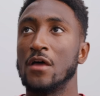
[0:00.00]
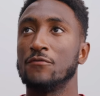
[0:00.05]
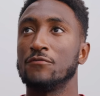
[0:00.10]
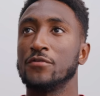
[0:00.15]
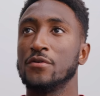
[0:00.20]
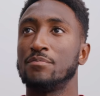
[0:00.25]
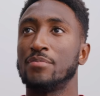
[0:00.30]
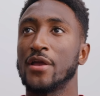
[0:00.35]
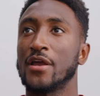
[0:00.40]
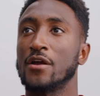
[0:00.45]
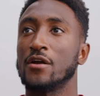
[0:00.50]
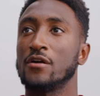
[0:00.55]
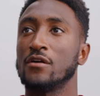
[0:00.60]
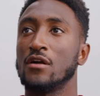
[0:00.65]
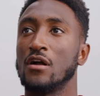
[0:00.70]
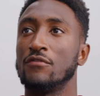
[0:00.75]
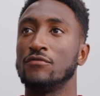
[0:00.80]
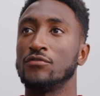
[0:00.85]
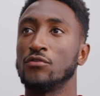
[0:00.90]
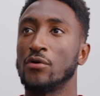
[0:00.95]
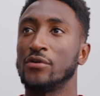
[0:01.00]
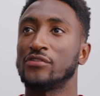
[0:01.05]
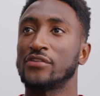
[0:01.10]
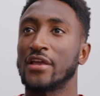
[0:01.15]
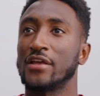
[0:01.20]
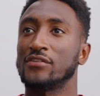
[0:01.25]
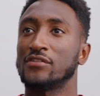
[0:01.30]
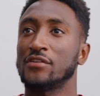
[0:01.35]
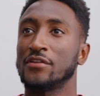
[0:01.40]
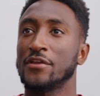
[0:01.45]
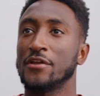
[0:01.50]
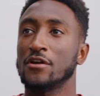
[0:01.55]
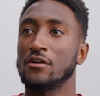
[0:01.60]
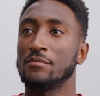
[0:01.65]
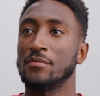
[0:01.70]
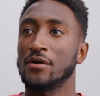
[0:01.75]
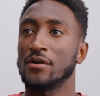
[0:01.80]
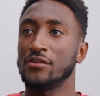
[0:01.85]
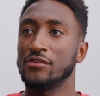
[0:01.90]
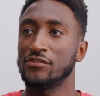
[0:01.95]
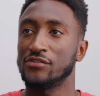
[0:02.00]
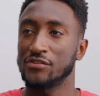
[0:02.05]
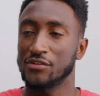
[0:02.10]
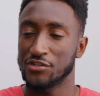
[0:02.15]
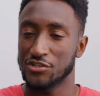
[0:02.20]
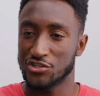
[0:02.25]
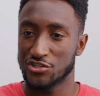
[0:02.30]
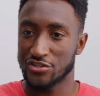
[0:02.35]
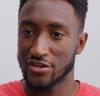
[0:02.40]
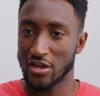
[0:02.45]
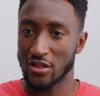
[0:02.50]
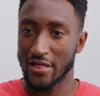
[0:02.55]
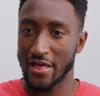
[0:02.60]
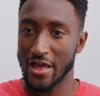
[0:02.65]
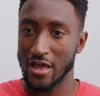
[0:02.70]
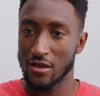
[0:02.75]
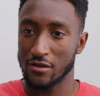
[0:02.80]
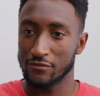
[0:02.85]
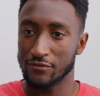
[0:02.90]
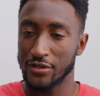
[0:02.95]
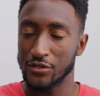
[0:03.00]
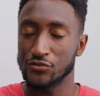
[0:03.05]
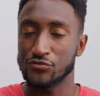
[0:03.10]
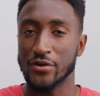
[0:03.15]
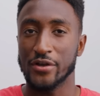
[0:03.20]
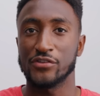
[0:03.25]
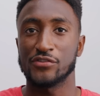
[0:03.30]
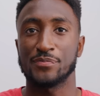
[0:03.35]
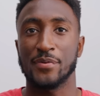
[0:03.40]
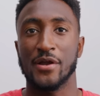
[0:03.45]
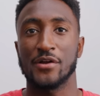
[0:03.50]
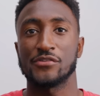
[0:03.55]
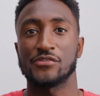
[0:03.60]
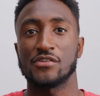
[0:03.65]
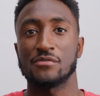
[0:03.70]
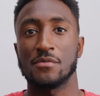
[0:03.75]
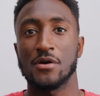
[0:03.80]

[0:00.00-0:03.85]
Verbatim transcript: Every pair of noise canceling earbuds shall have a transparency